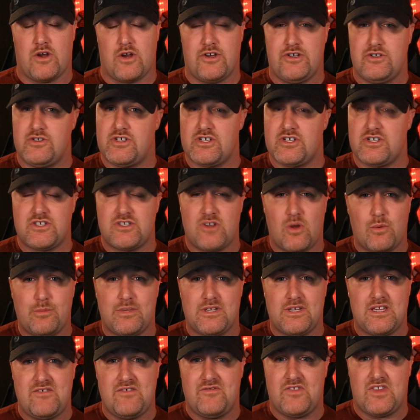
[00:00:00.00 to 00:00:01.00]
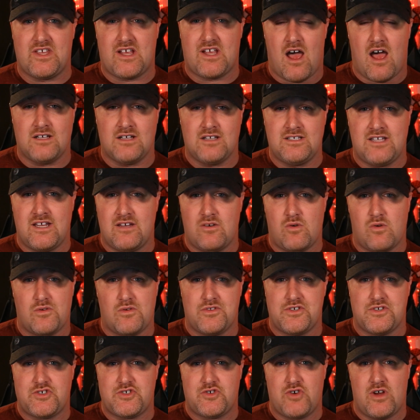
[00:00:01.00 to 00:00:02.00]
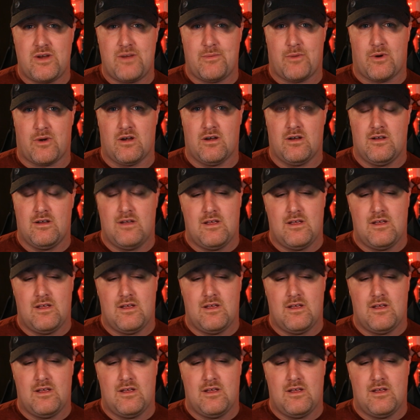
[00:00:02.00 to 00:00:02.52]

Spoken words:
you just don't believe in the content or the streamer.